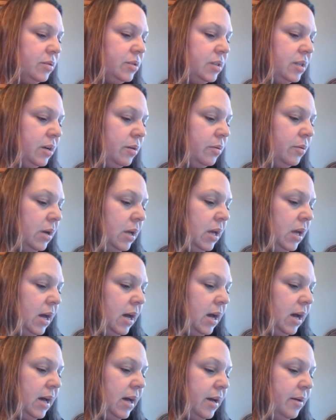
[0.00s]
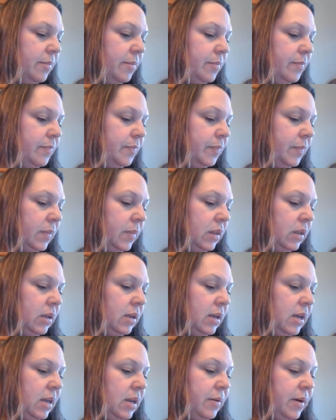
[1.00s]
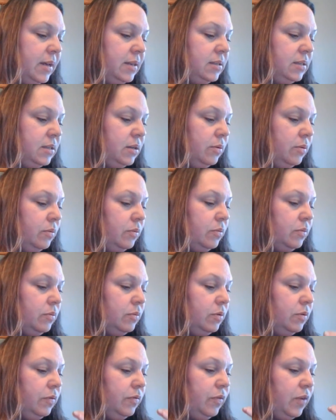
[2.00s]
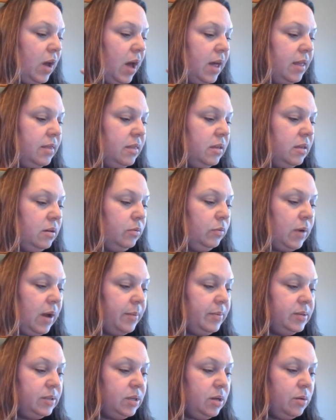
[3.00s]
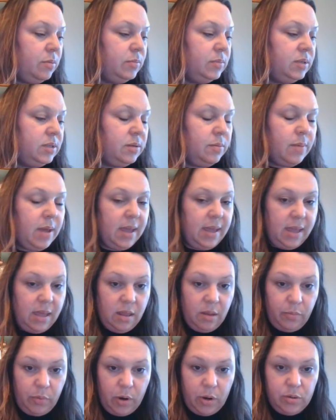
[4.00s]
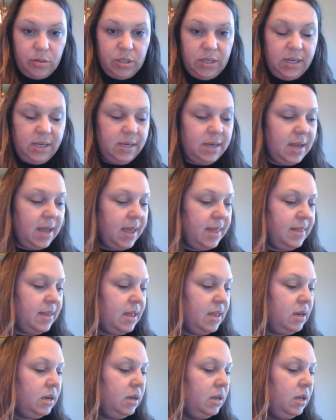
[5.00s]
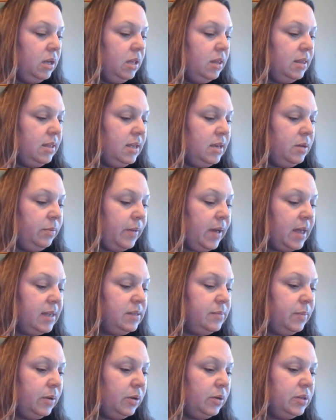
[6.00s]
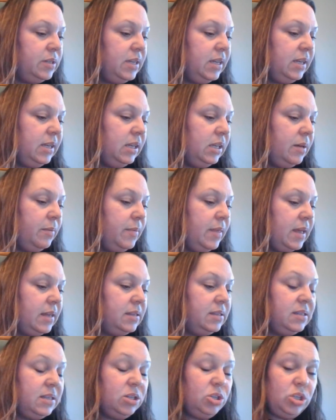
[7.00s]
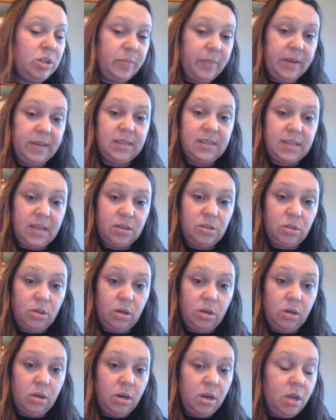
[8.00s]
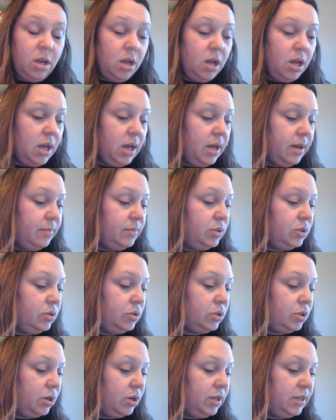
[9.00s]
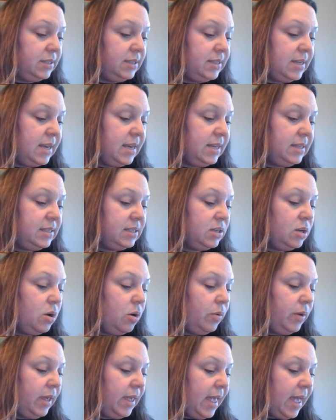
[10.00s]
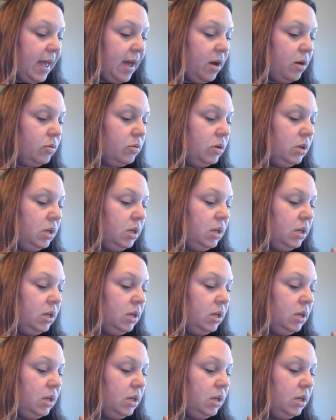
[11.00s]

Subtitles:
So anyway, so you've got the ribosomes, the making the protein, and then the endoplasmic reticulum, that's the shipping center to a certain extent. It's going out,